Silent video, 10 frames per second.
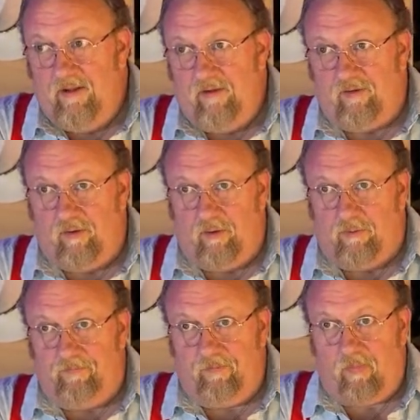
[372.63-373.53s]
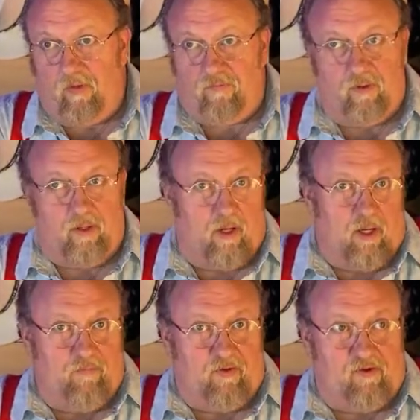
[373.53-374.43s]
So for
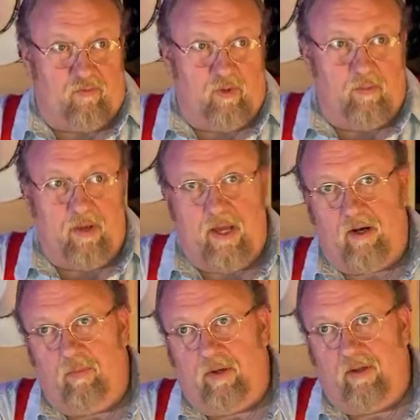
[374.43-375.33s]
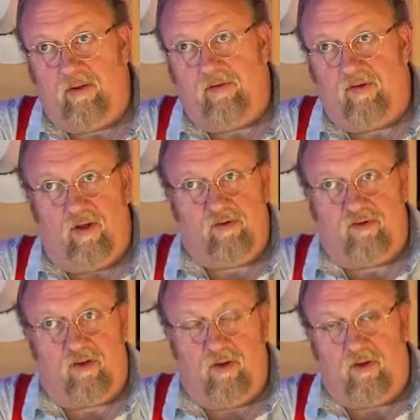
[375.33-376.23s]
live, it doesn't really matter, because as long as
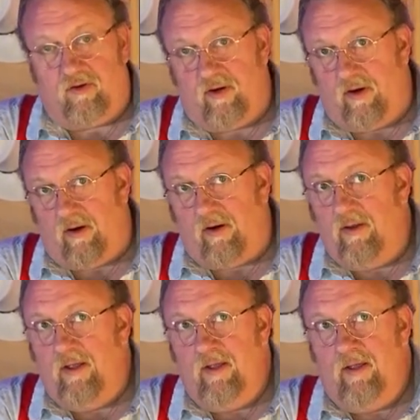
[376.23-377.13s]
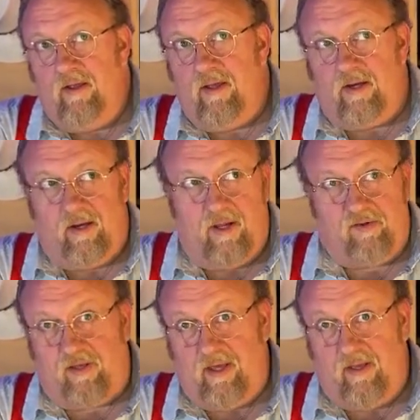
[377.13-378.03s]
it's a good guitar, and it has
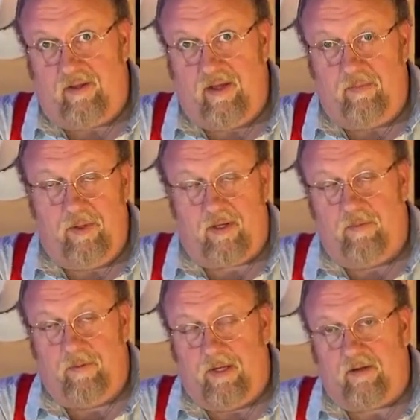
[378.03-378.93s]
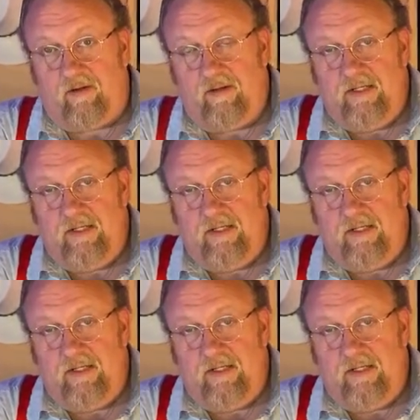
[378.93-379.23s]
a K and K pickup in it.